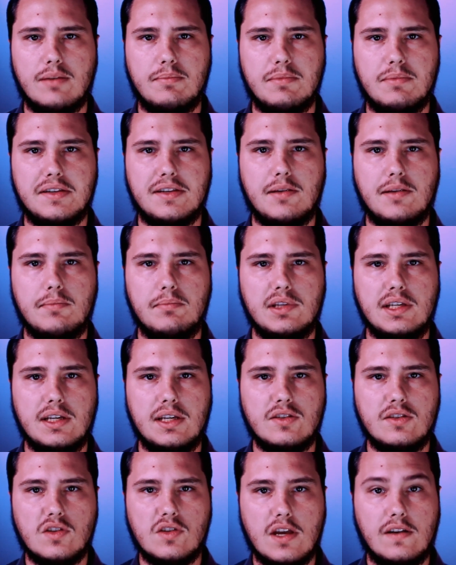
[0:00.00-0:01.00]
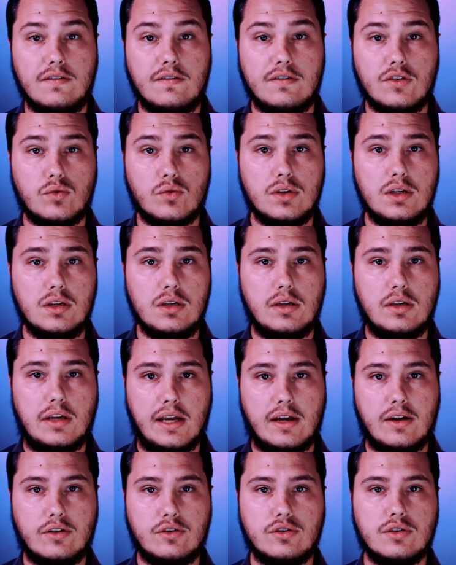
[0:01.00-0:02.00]
is simply a set of three
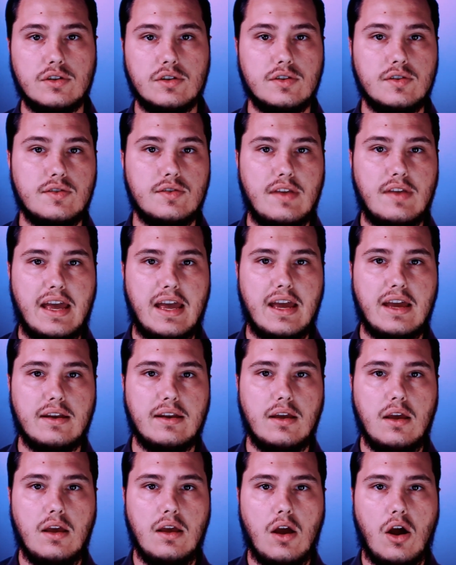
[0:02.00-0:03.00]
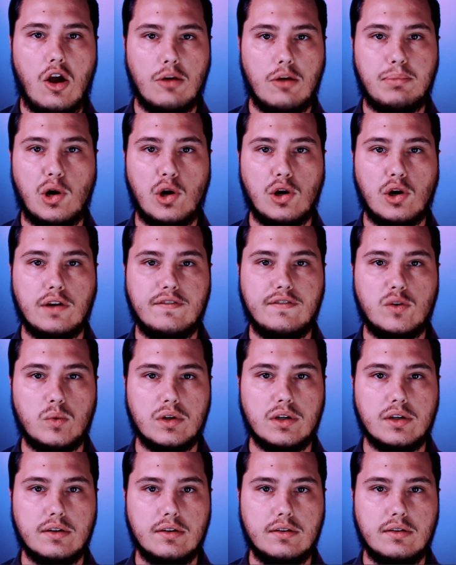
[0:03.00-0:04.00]
characters that are part of a
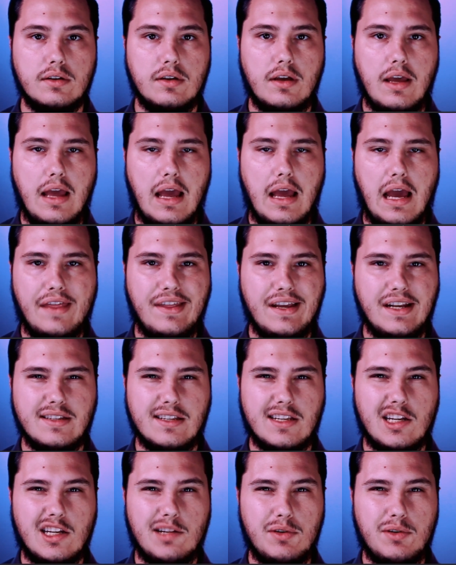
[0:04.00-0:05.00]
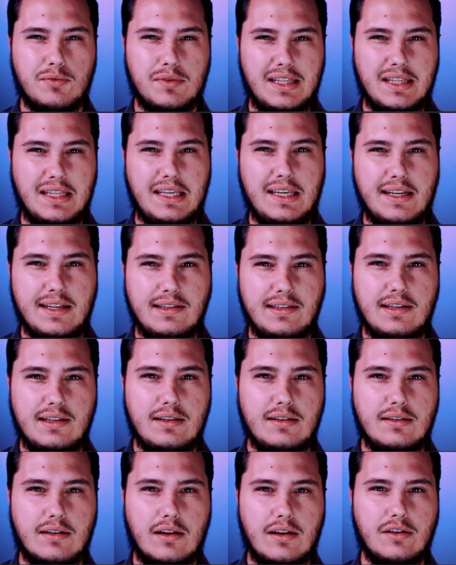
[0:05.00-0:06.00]
word. I think it's going to be really easy
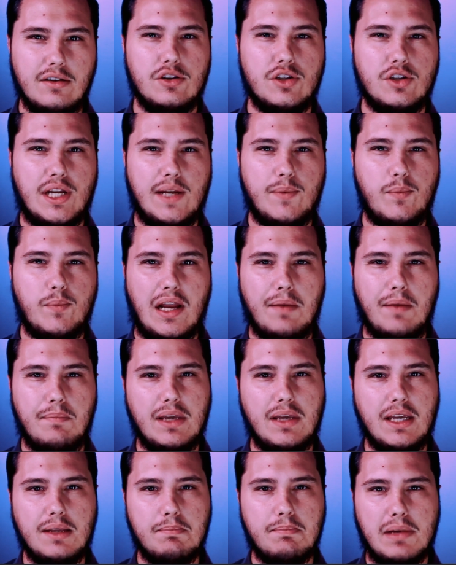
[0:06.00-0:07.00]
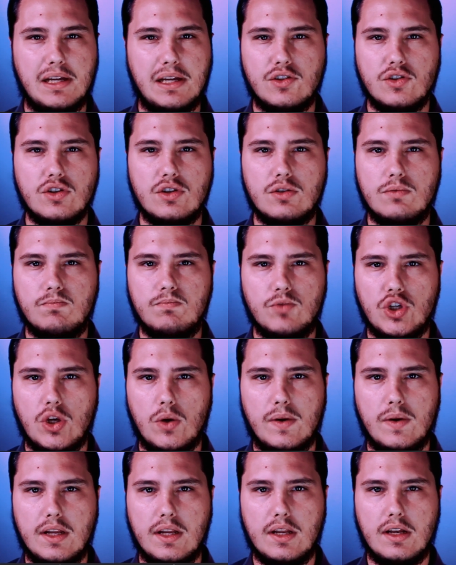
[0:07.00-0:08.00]
to understand what I mean by just
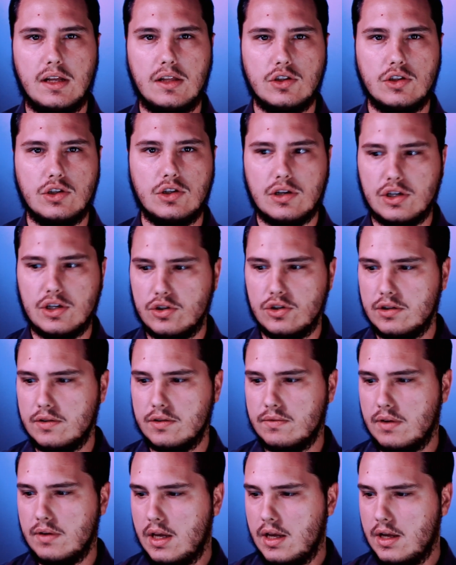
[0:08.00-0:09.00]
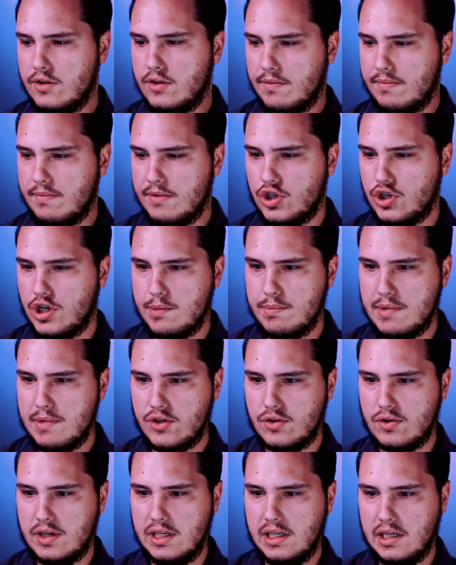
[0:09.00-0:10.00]
showing an illustration. So I'm going to share my
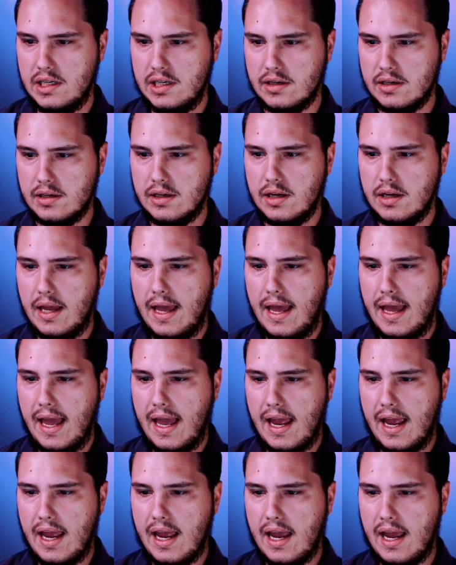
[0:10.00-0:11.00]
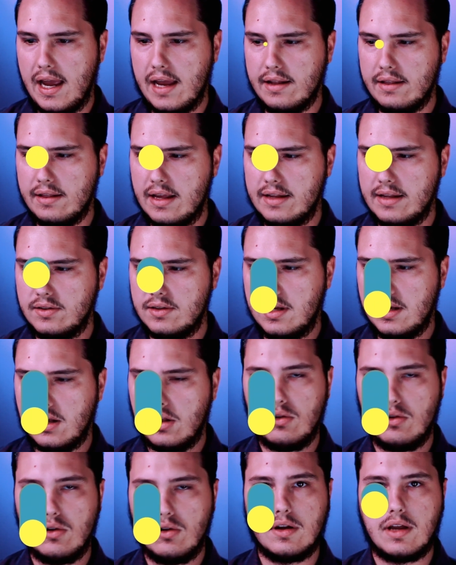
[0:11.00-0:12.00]
screen here, and let's take a
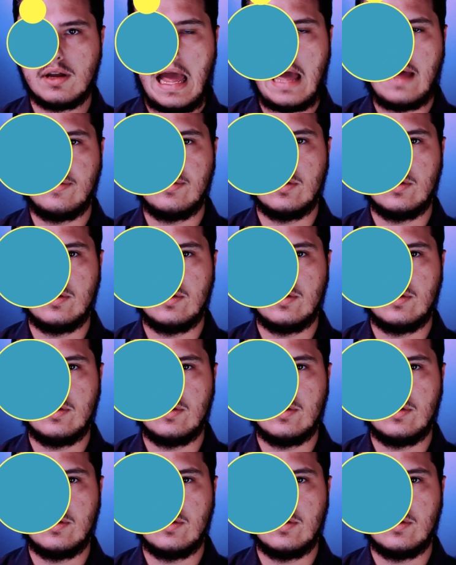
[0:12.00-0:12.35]
look at the